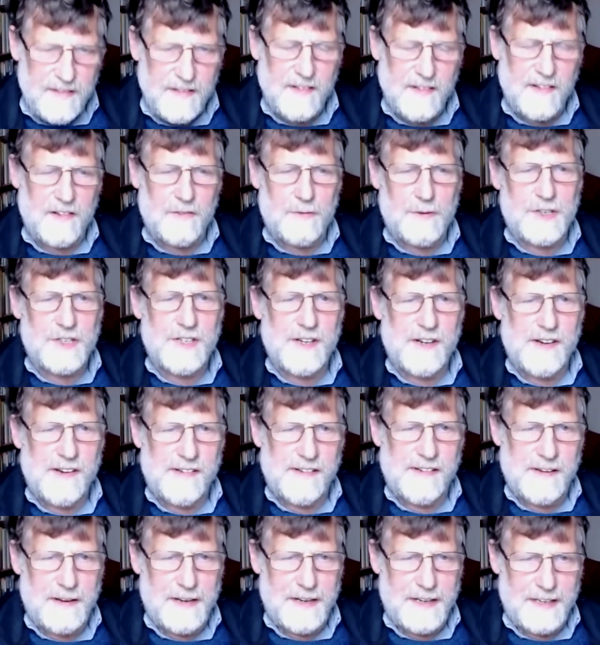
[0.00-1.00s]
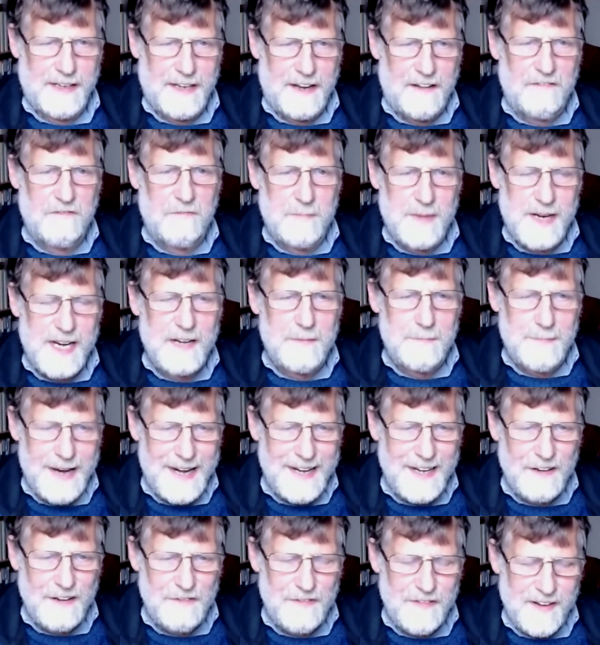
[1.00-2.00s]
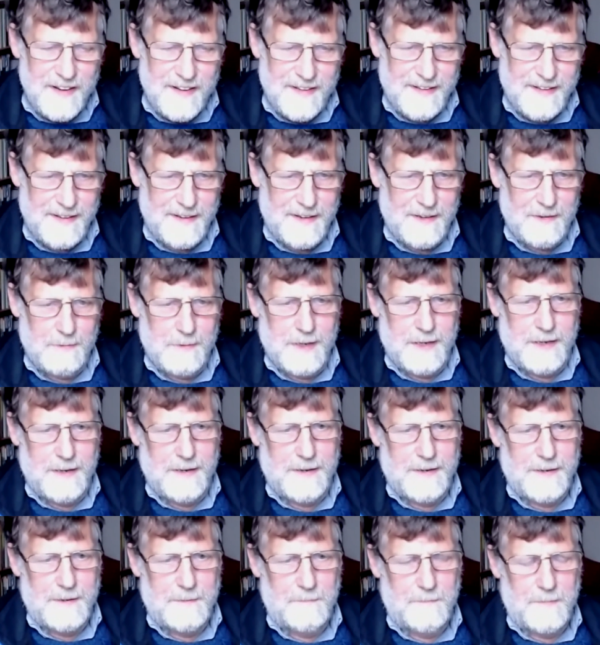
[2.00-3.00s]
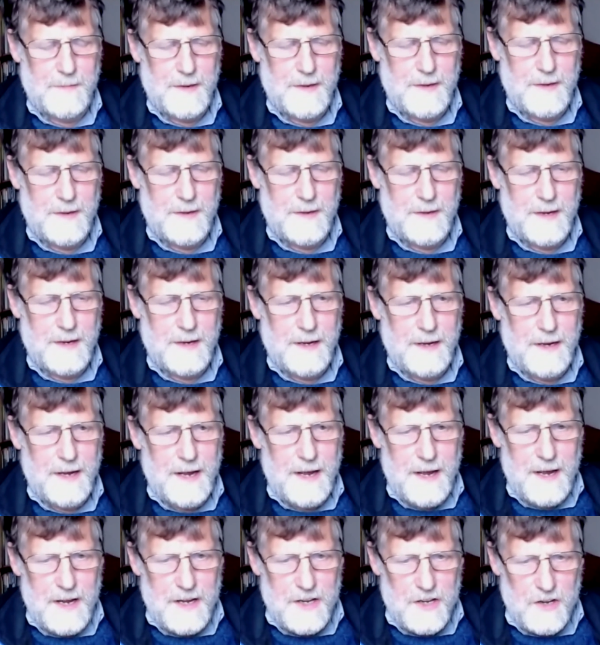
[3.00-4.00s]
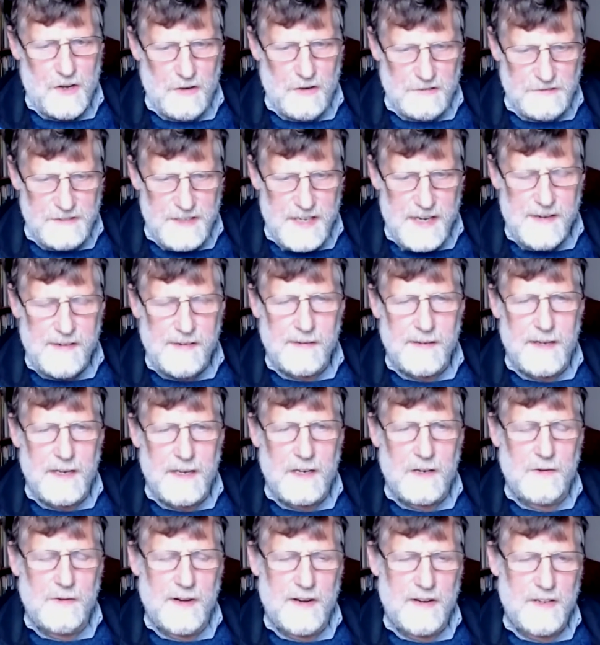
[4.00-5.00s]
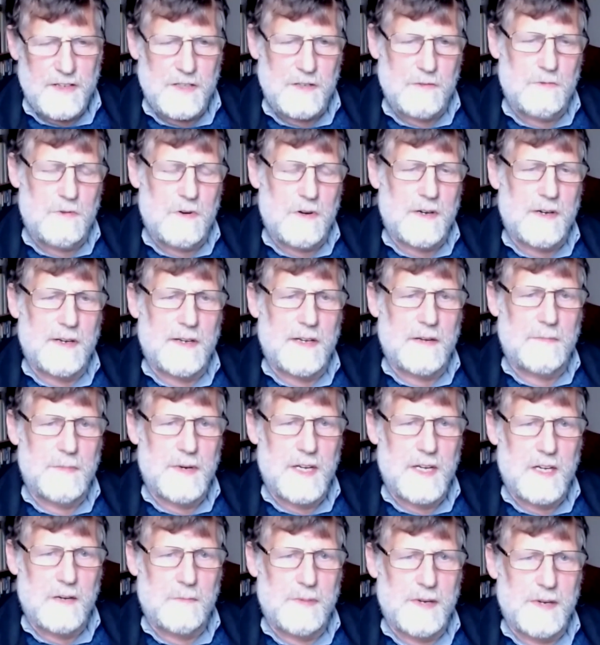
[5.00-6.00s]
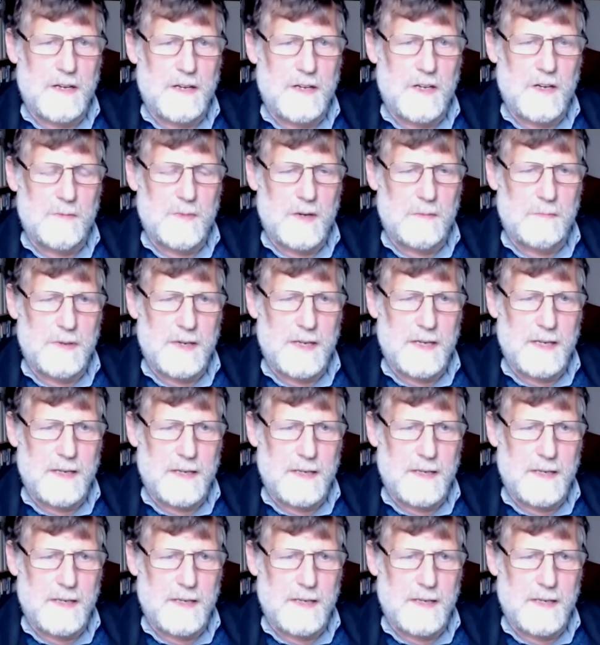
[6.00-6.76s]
which is love made manifest in the world, you're raising that question, what does it mean to be a human being?